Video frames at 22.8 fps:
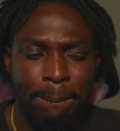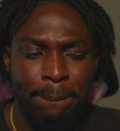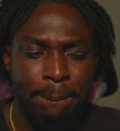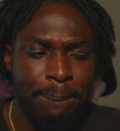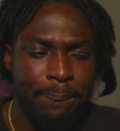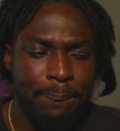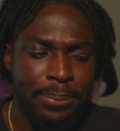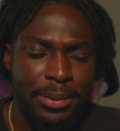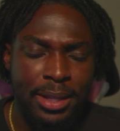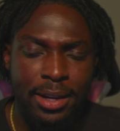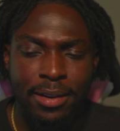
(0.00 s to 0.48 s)

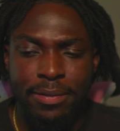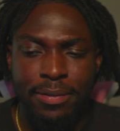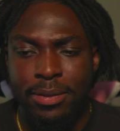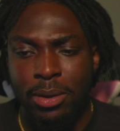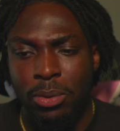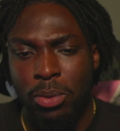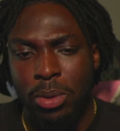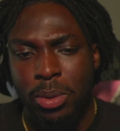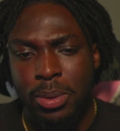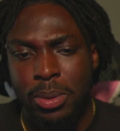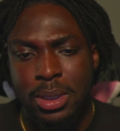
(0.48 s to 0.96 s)

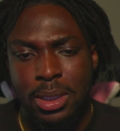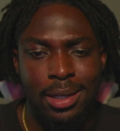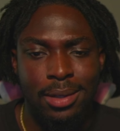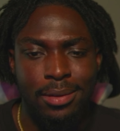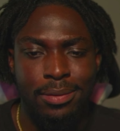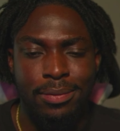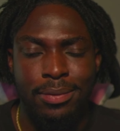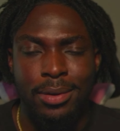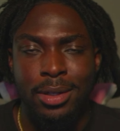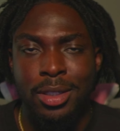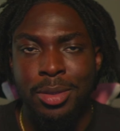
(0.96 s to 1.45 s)
Definitely, we was in
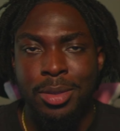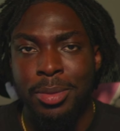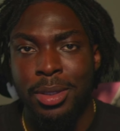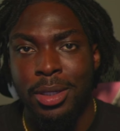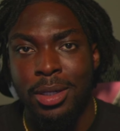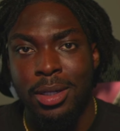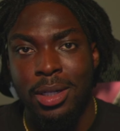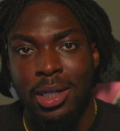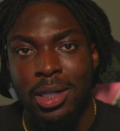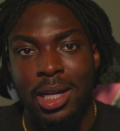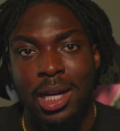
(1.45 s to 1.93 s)
freshman
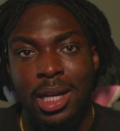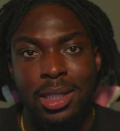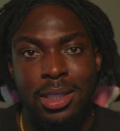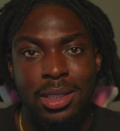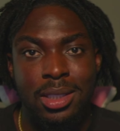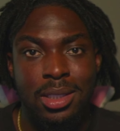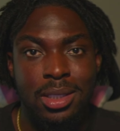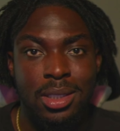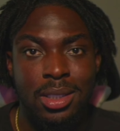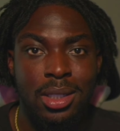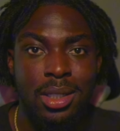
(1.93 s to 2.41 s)
year of
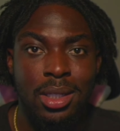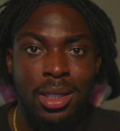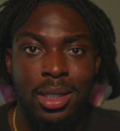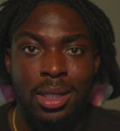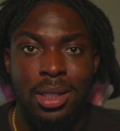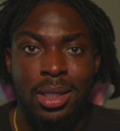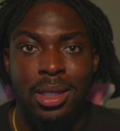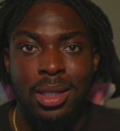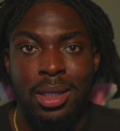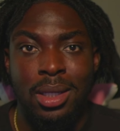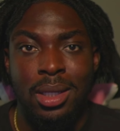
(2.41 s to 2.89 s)
college
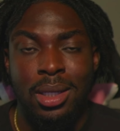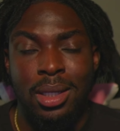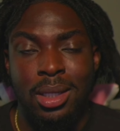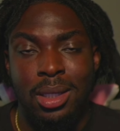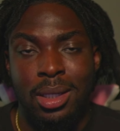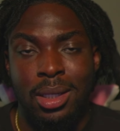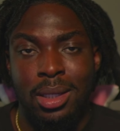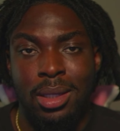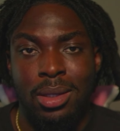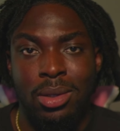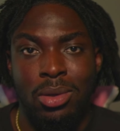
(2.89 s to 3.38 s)

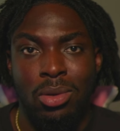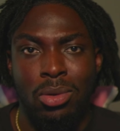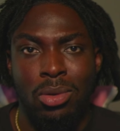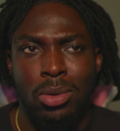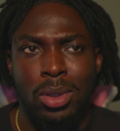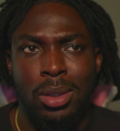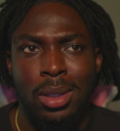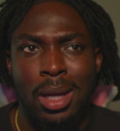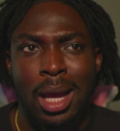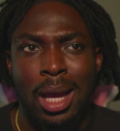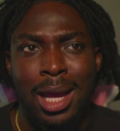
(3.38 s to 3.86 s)

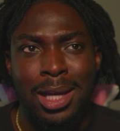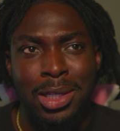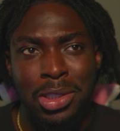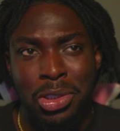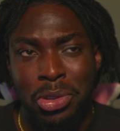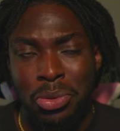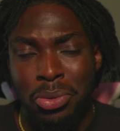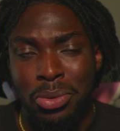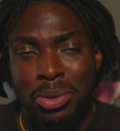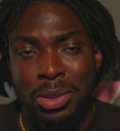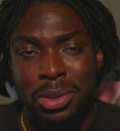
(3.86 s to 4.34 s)
or high
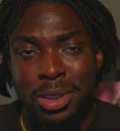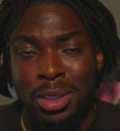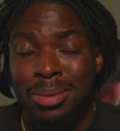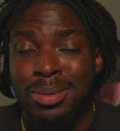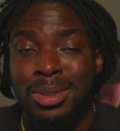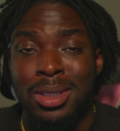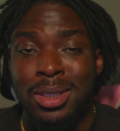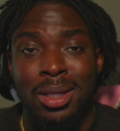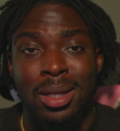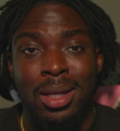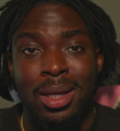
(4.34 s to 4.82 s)
school or some
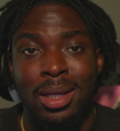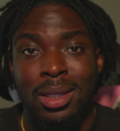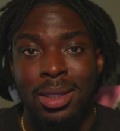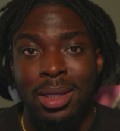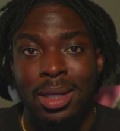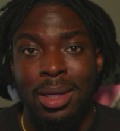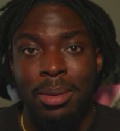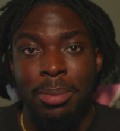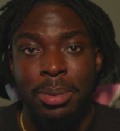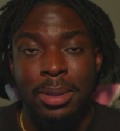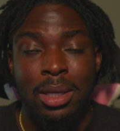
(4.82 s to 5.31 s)
shit like
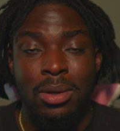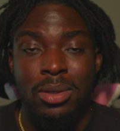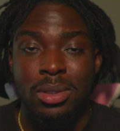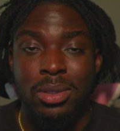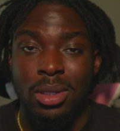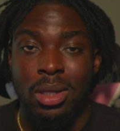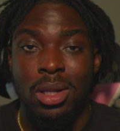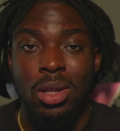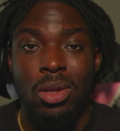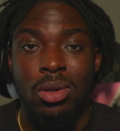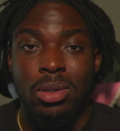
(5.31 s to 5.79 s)
that. But that was a
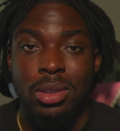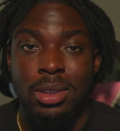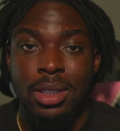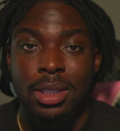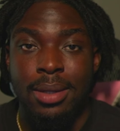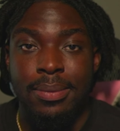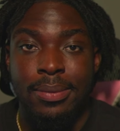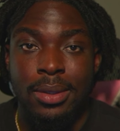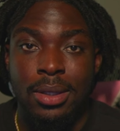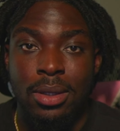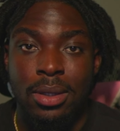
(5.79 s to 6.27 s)
long
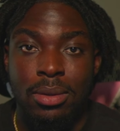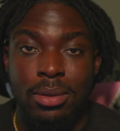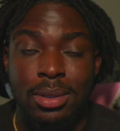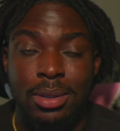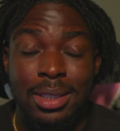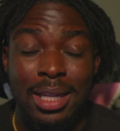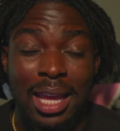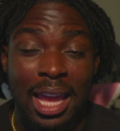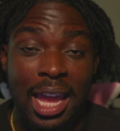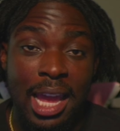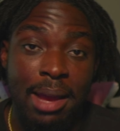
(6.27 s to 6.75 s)
time ago.
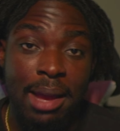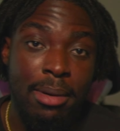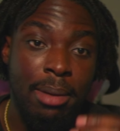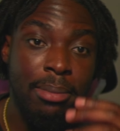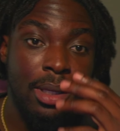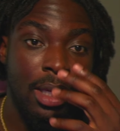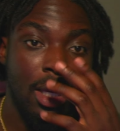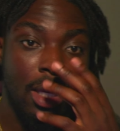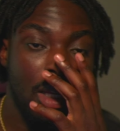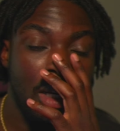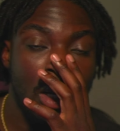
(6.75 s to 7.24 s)
Damn, I'm
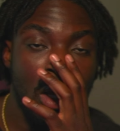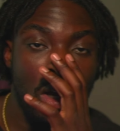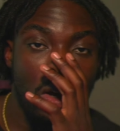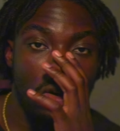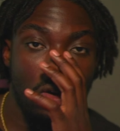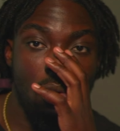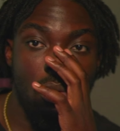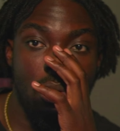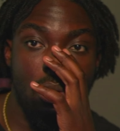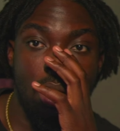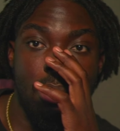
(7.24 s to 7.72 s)
getting
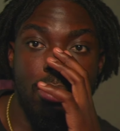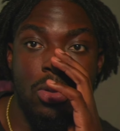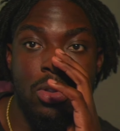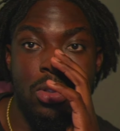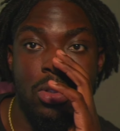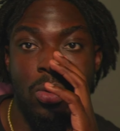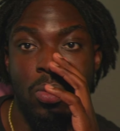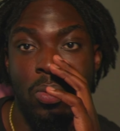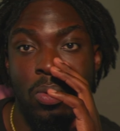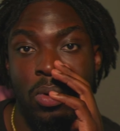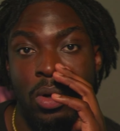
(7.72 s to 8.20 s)
old. I'm
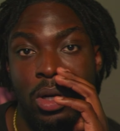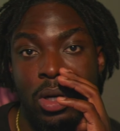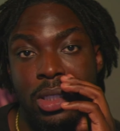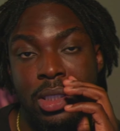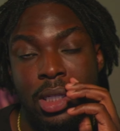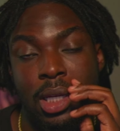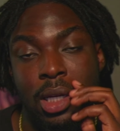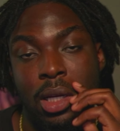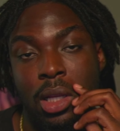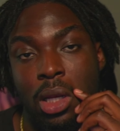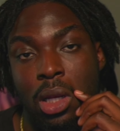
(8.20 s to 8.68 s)
using words
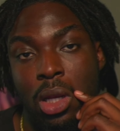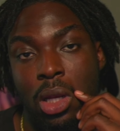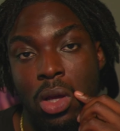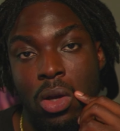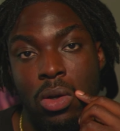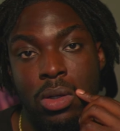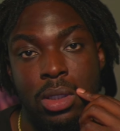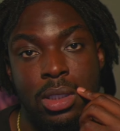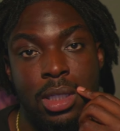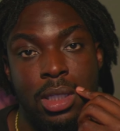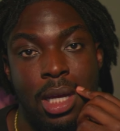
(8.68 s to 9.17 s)
like a
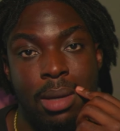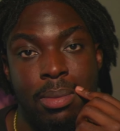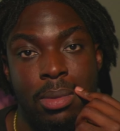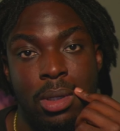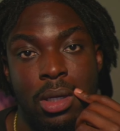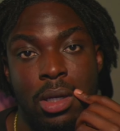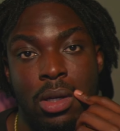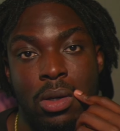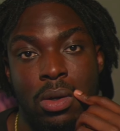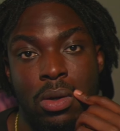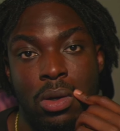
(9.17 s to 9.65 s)
long time
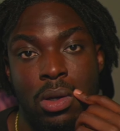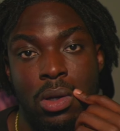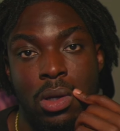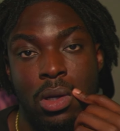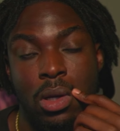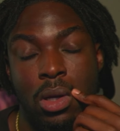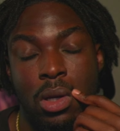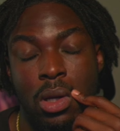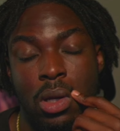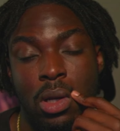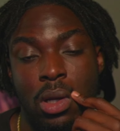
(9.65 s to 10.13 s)
ago.
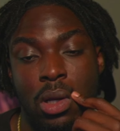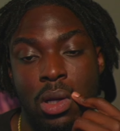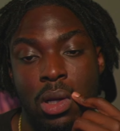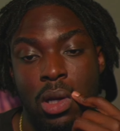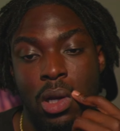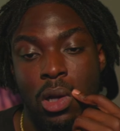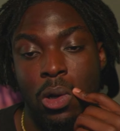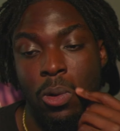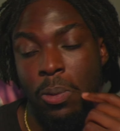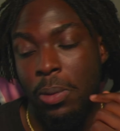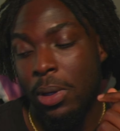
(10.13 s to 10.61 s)

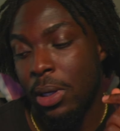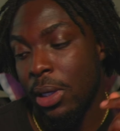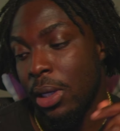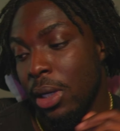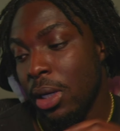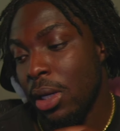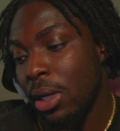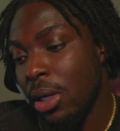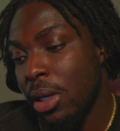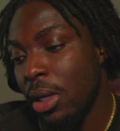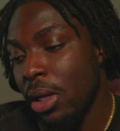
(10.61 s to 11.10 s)
Oh my
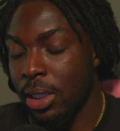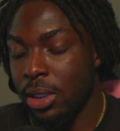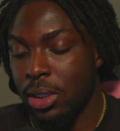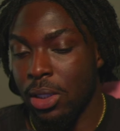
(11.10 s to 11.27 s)
God.